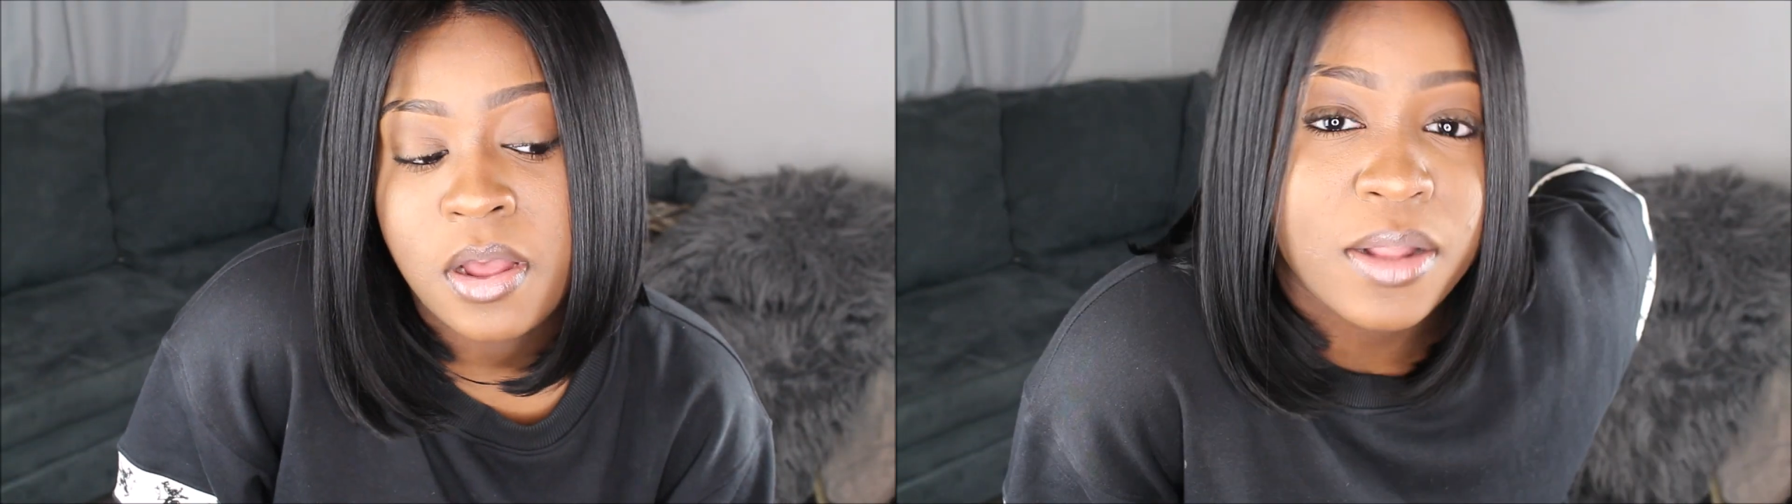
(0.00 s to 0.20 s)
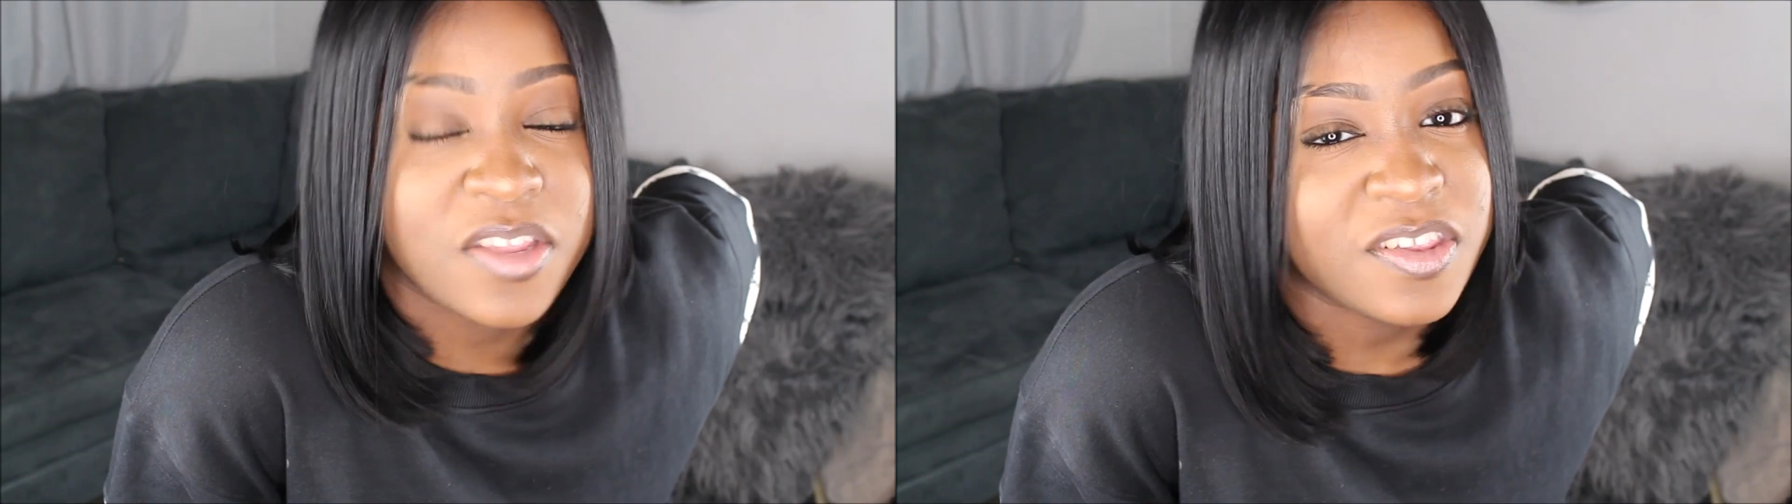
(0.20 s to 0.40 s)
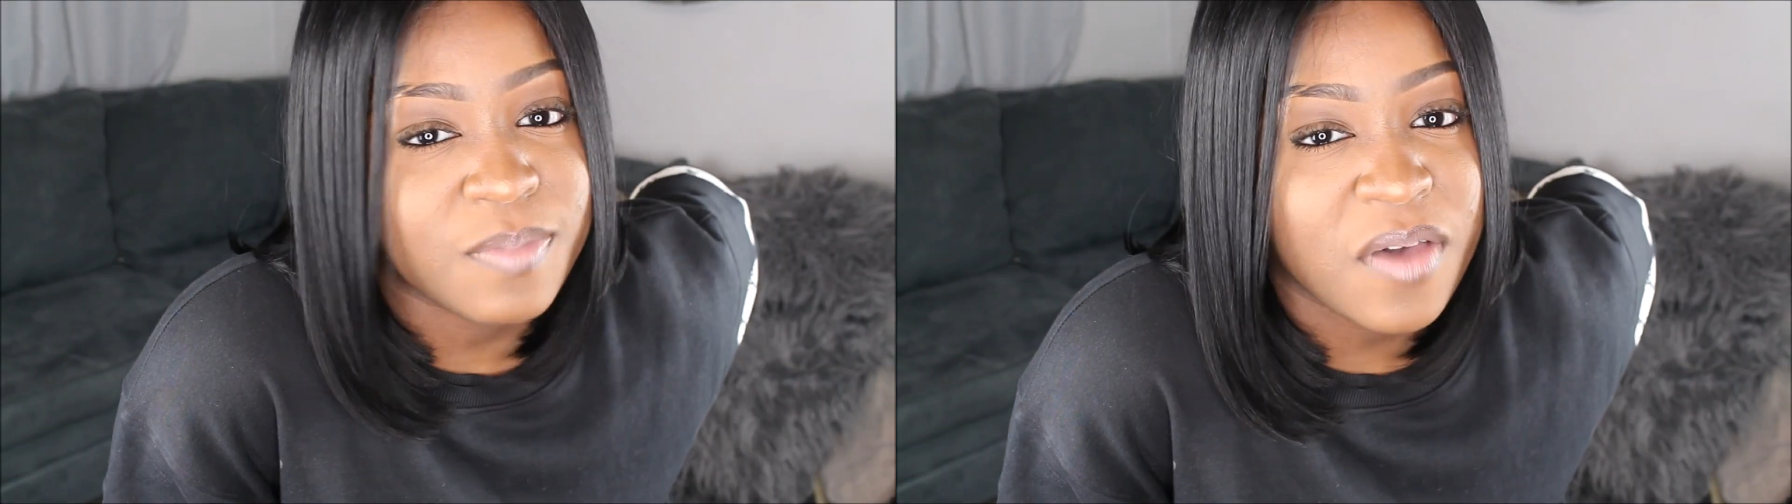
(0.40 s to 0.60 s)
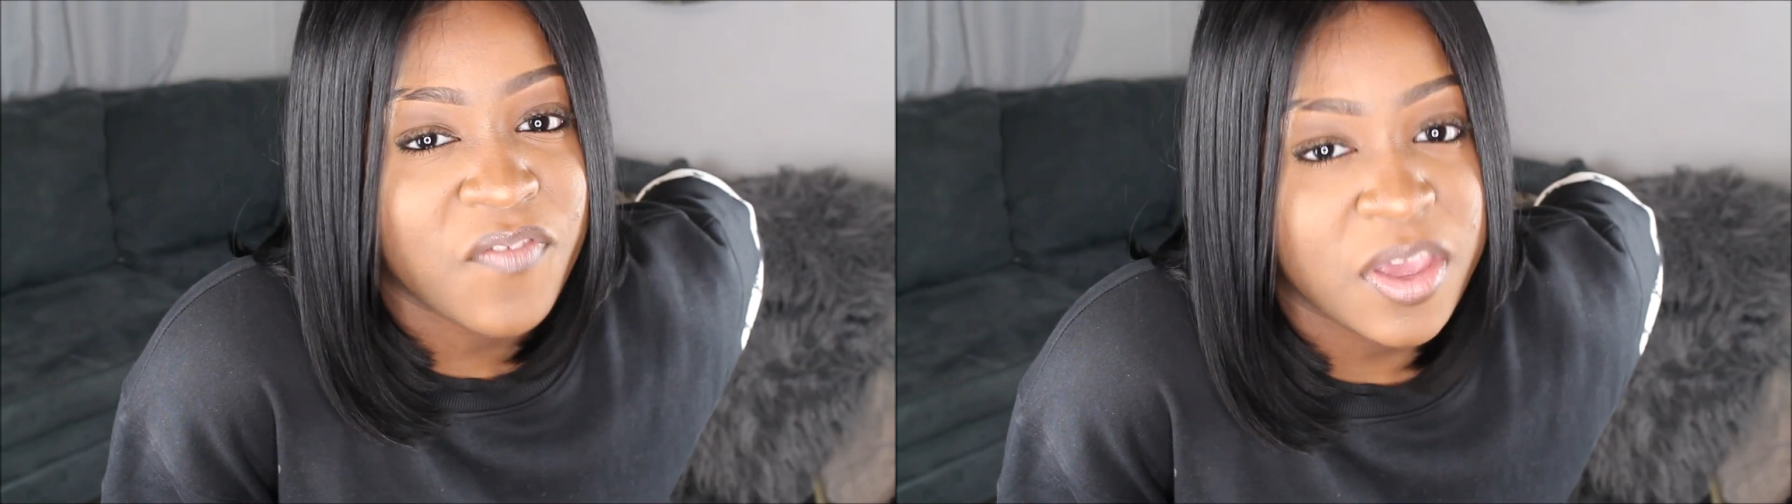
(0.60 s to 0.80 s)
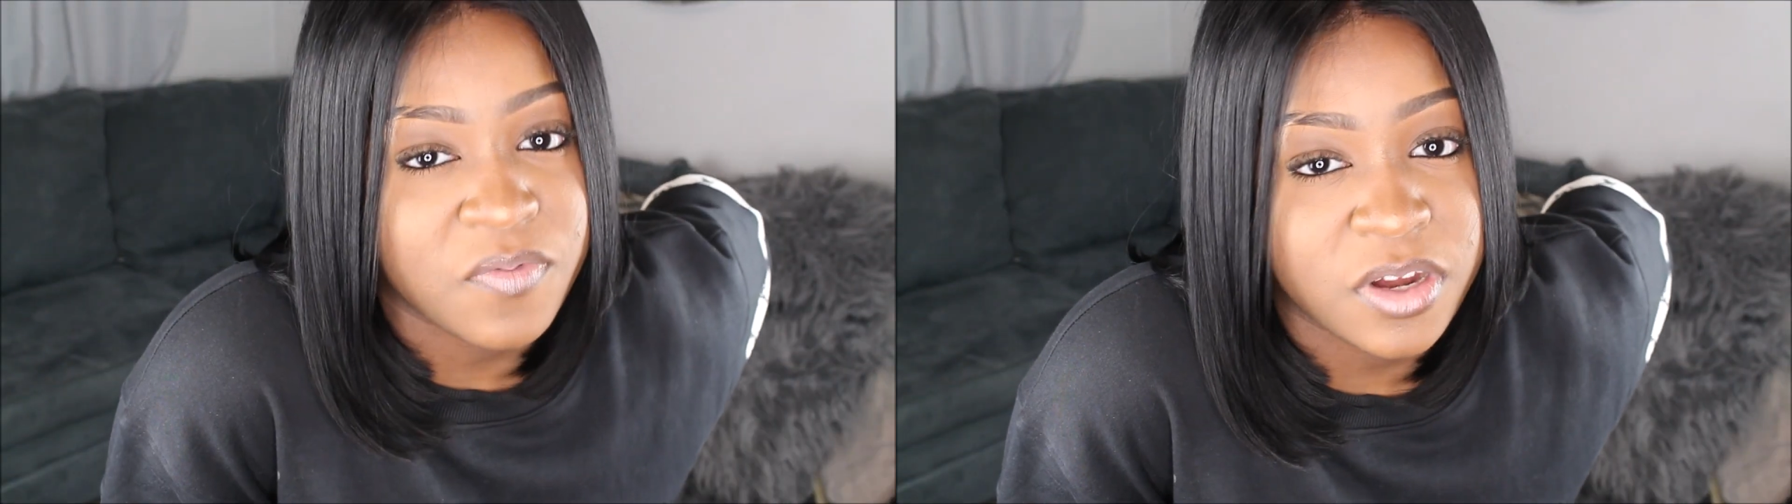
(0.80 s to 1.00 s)
This is my
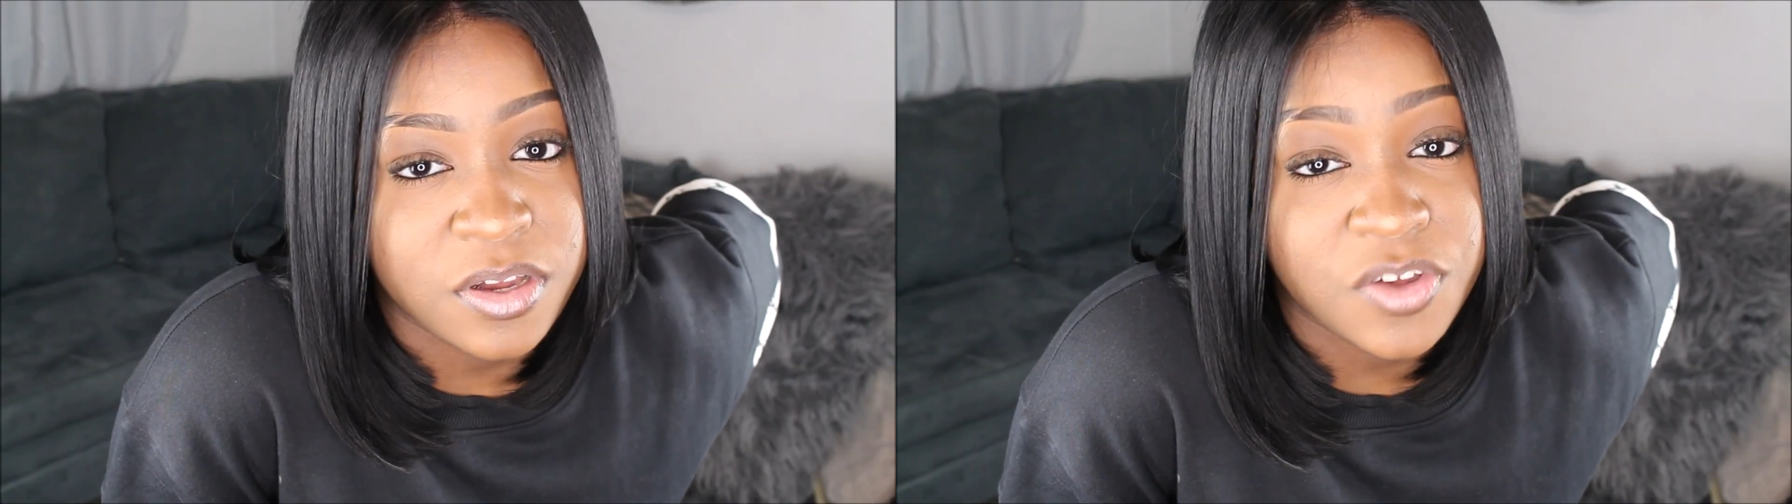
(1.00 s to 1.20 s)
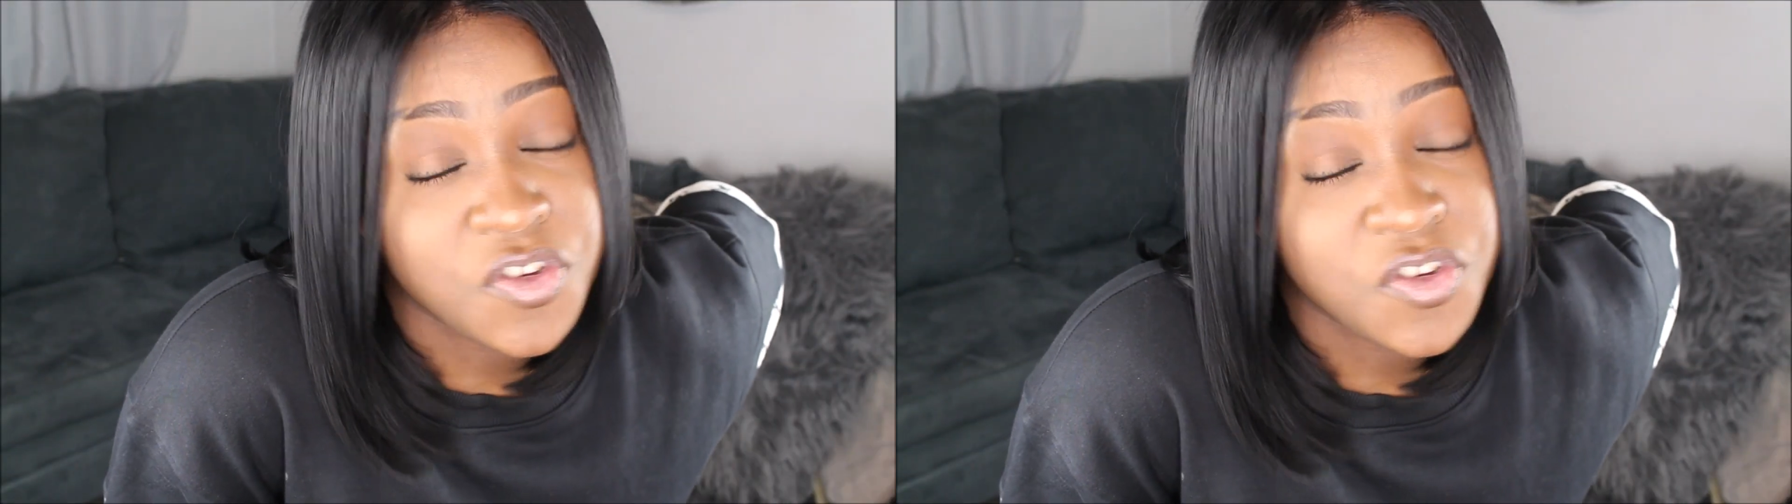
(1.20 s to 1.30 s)
favorite